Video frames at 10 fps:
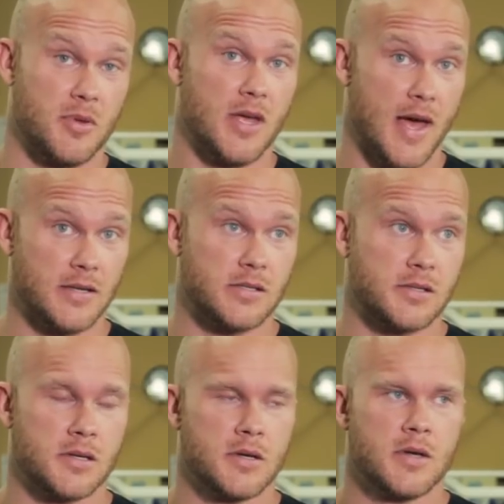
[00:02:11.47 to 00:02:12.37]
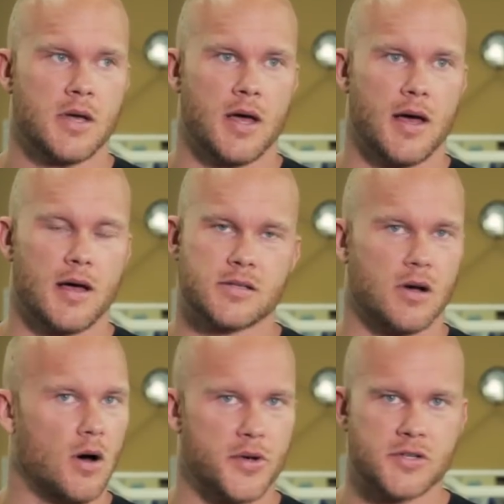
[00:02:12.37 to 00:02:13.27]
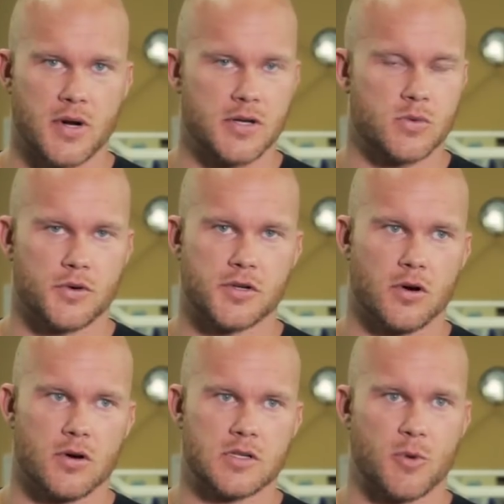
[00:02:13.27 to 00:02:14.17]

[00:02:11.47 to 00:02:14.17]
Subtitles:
yes. So always train towards your goals.